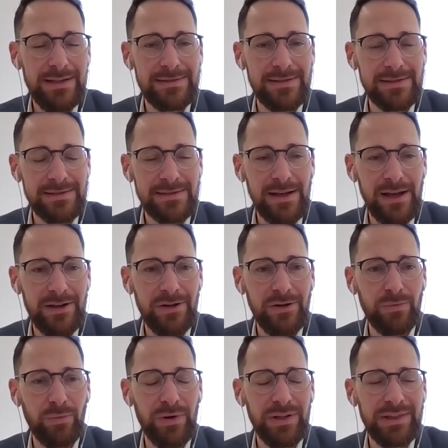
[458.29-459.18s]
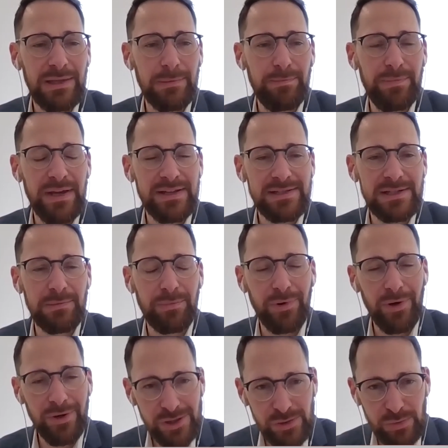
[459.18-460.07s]
decide on what the best
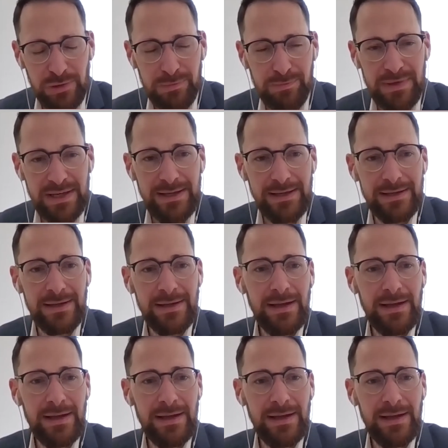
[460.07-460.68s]
approach would be,